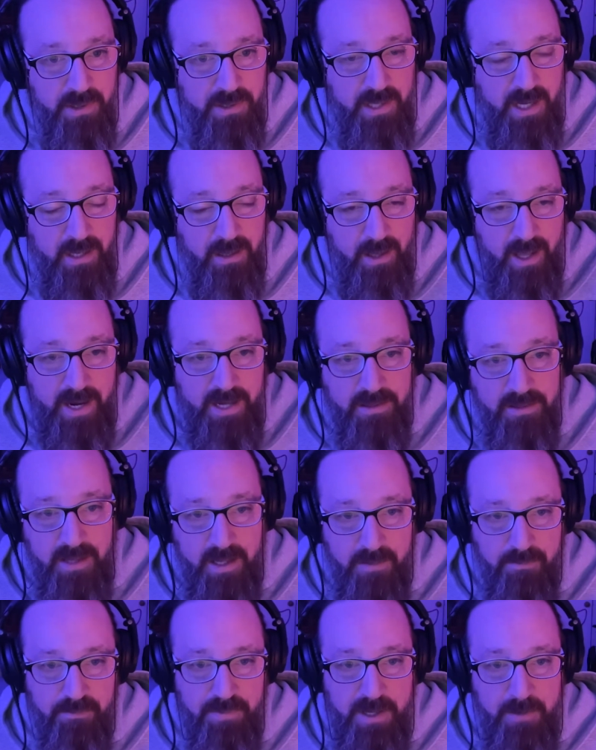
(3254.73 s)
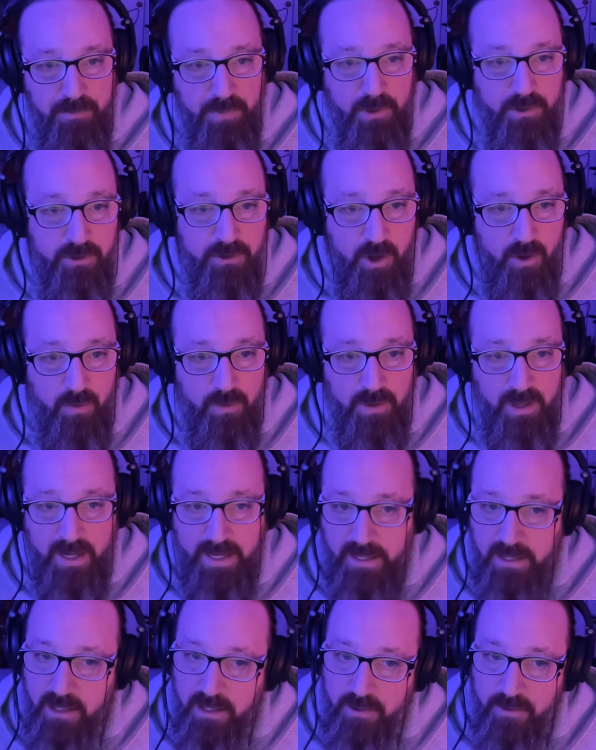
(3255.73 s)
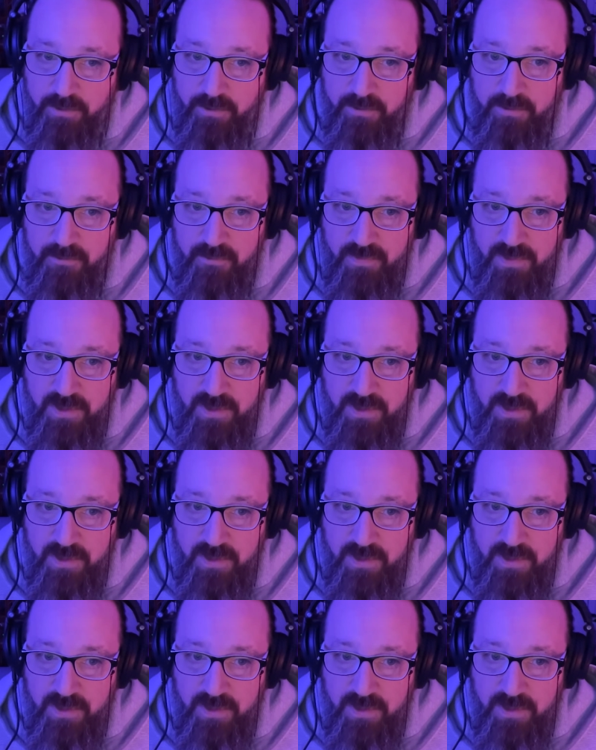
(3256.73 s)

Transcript: but they like that people don't like you.